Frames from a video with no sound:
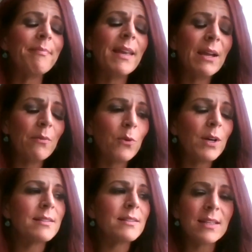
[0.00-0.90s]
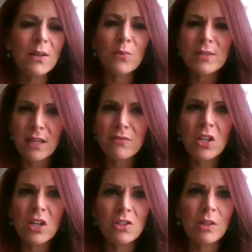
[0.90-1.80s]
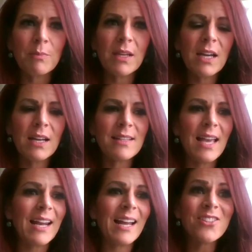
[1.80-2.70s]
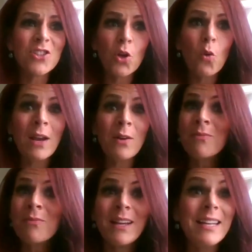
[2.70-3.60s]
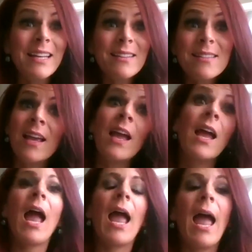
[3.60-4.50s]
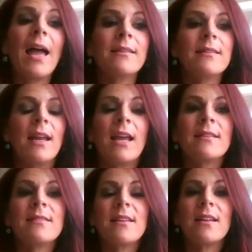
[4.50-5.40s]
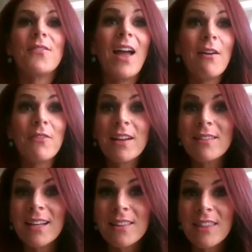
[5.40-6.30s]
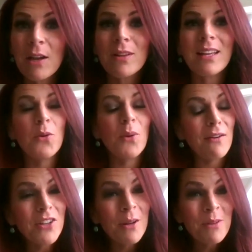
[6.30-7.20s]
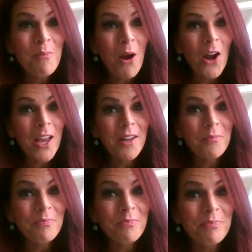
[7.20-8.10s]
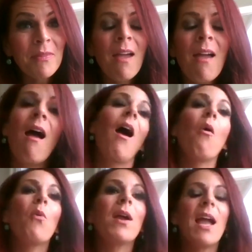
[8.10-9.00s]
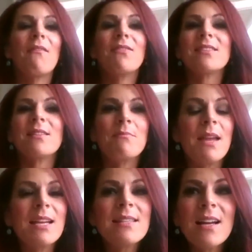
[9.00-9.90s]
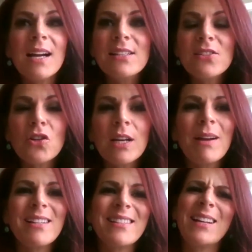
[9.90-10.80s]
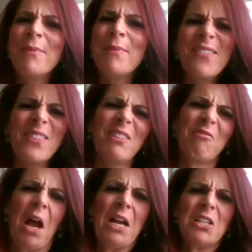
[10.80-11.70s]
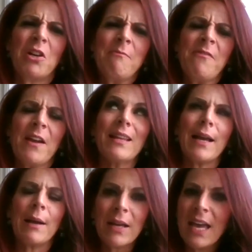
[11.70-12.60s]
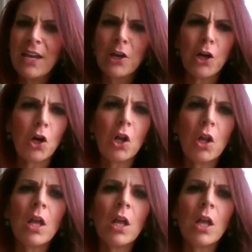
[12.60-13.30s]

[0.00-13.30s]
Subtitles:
It was life-changing and I still went with my niece, and instead of having they were like, you have to come to the market. We have this amazing ice cream. I said, I'm not even an ice cream fan. Like, I'm a cake girl.